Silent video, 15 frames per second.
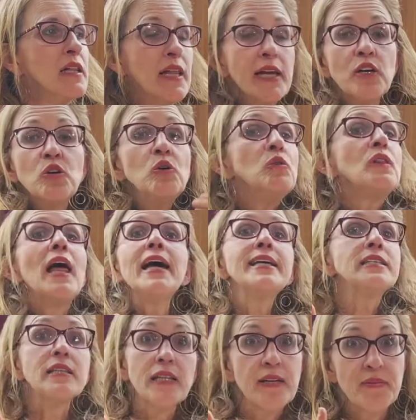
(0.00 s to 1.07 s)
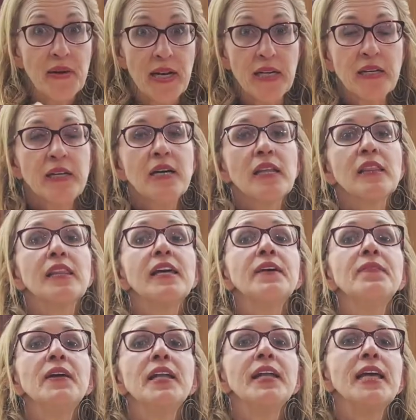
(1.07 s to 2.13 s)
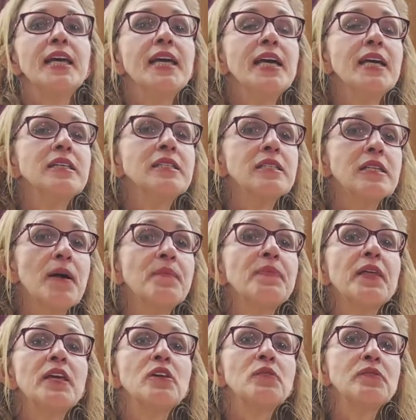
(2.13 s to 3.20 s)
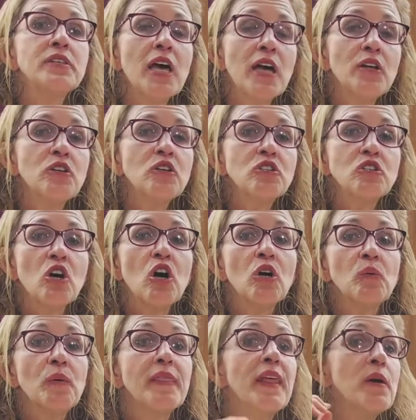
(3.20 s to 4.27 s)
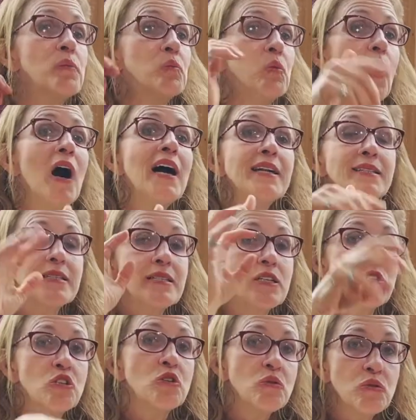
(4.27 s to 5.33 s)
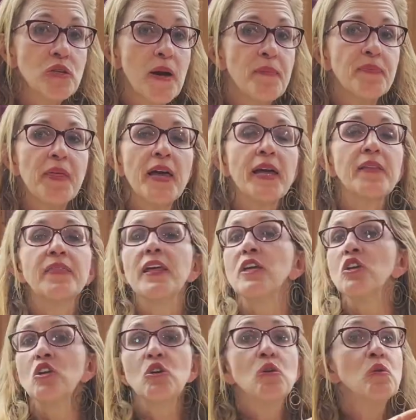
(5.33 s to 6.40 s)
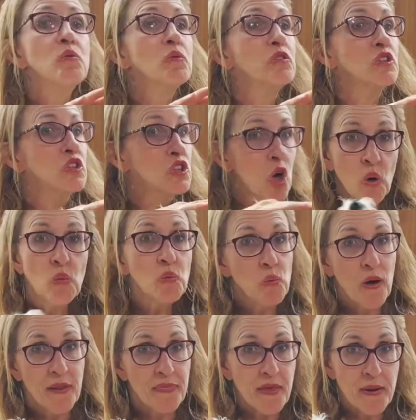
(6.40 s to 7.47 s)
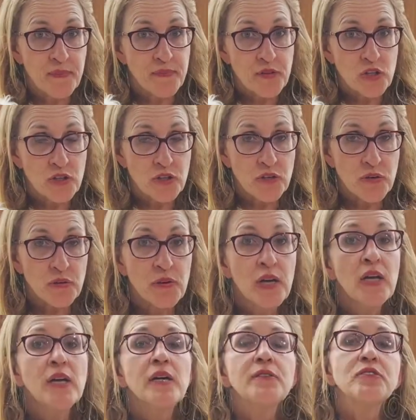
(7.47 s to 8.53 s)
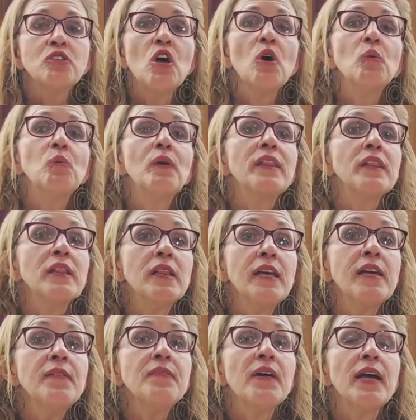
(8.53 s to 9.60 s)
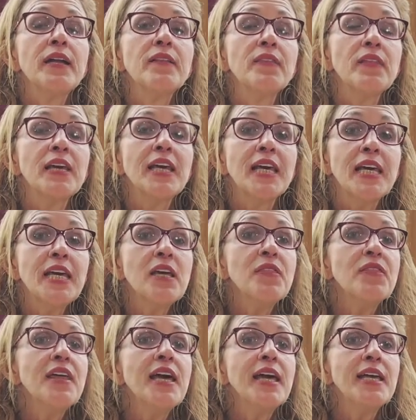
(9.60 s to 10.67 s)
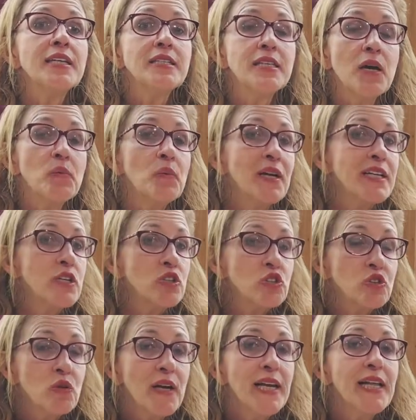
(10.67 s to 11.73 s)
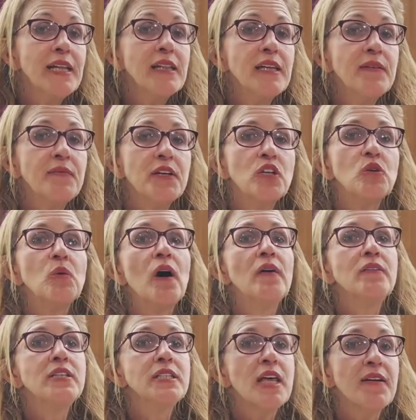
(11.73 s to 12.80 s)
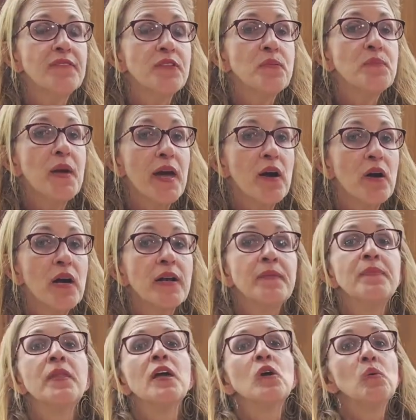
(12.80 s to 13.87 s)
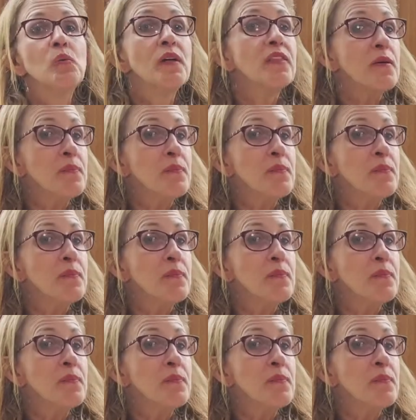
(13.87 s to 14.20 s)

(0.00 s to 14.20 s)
Like, who likes leave it? Leave it is something you tell your dog when they want to do something that you don't want them to do. So with leave it, the key thing is that when you're training leave it, you always have to pair it with a